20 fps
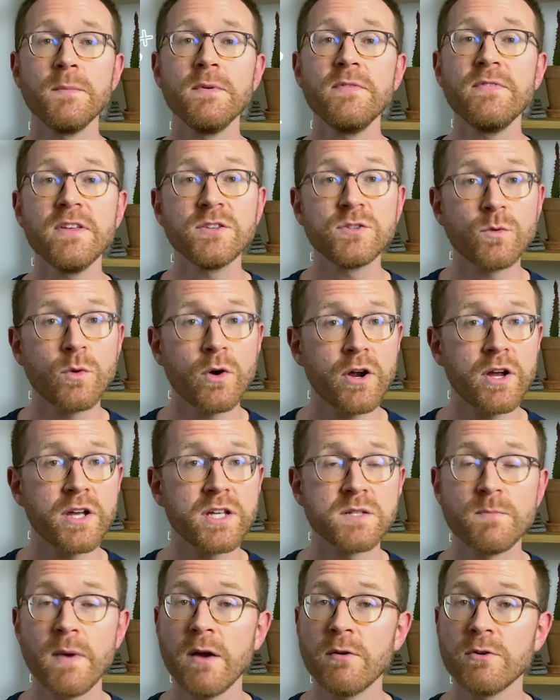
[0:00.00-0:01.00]
of these
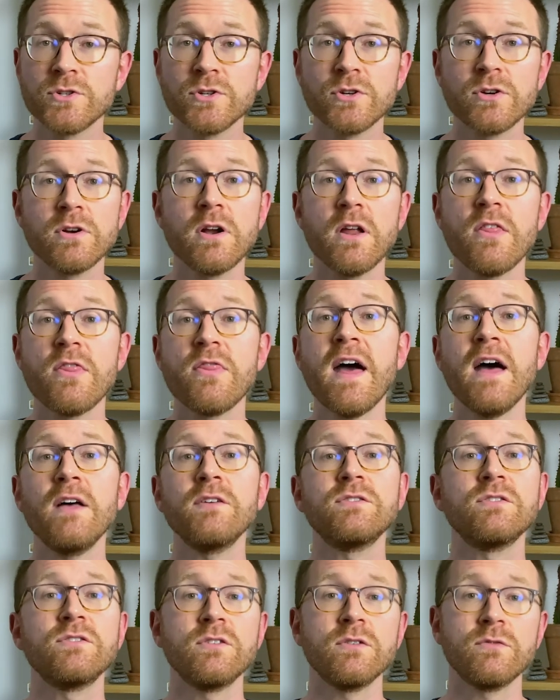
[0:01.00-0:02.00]
queries might return
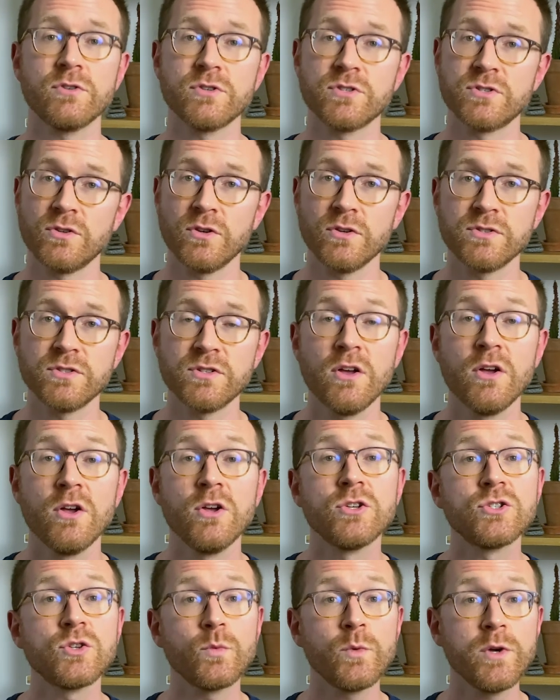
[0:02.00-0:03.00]
thousands of results,
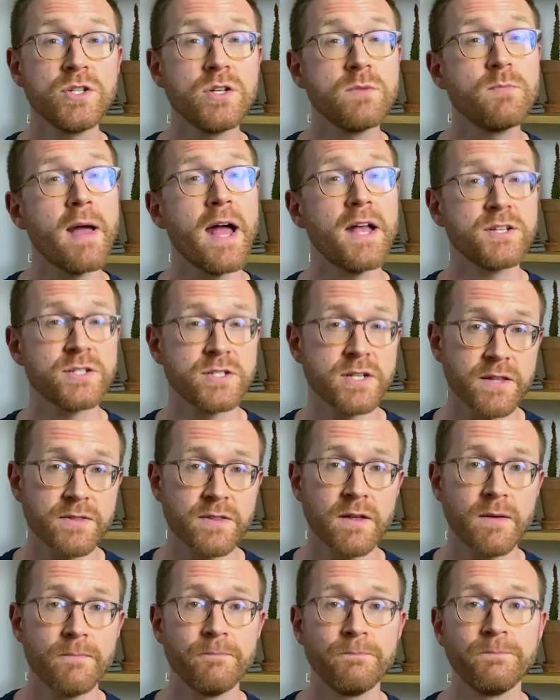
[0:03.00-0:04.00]
so we should paginate
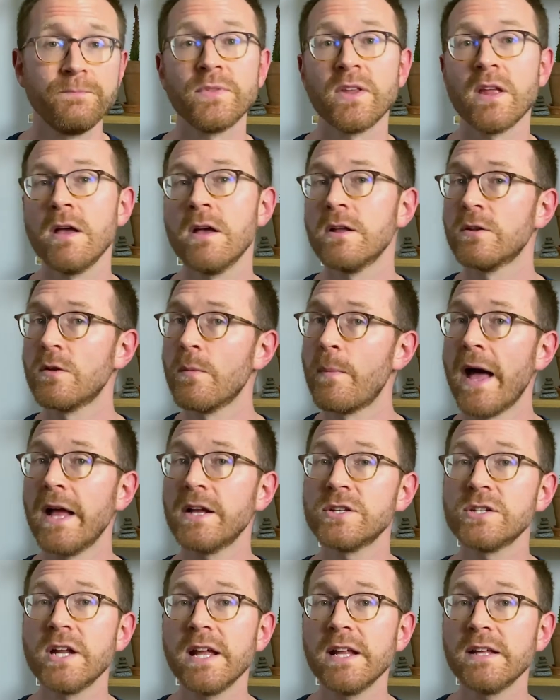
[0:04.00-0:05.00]
them. To
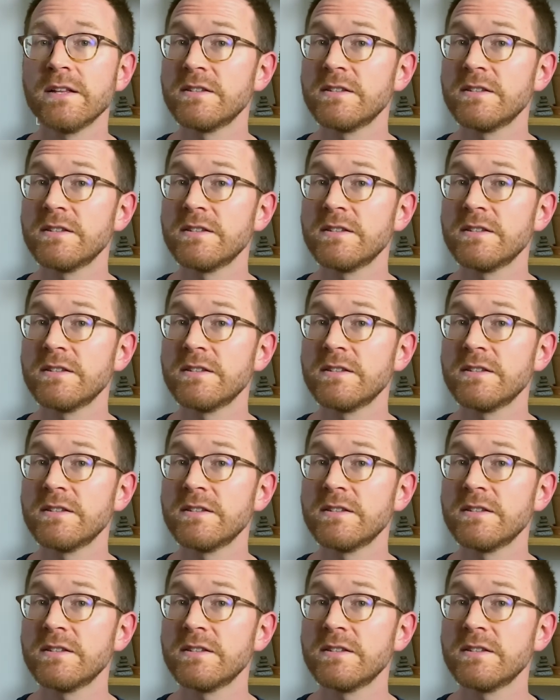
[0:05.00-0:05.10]
paginate in